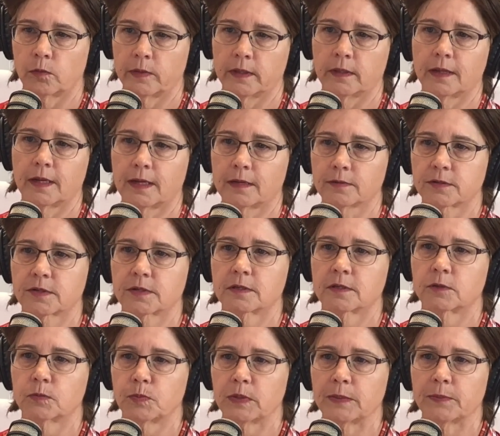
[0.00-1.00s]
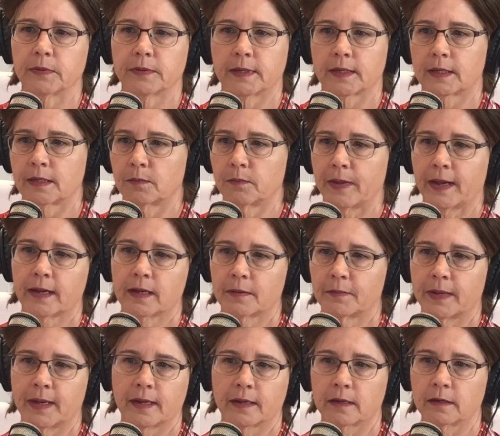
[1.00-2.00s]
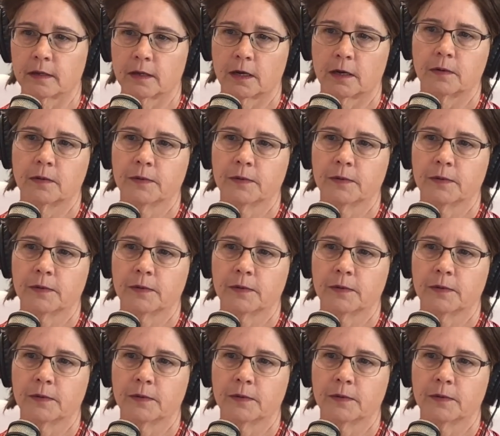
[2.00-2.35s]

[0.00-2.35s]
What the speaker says: wheelhouse is people that can pack a bag and go.